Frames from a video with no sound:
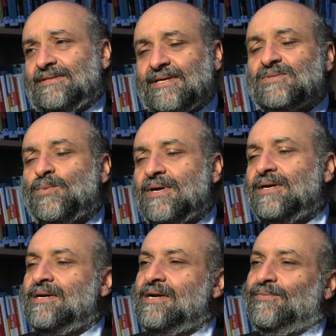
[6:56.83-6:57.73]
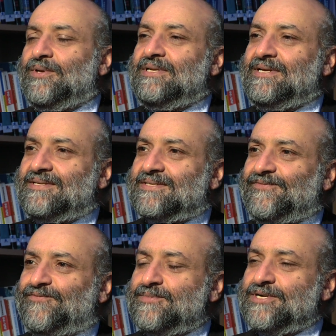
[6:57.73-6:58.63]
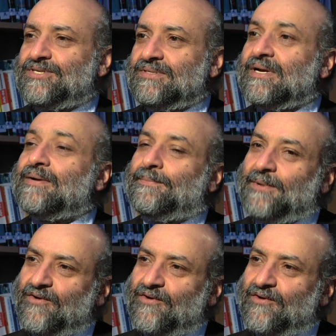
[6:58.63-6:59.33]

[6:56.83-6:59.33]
And that's why we need this information.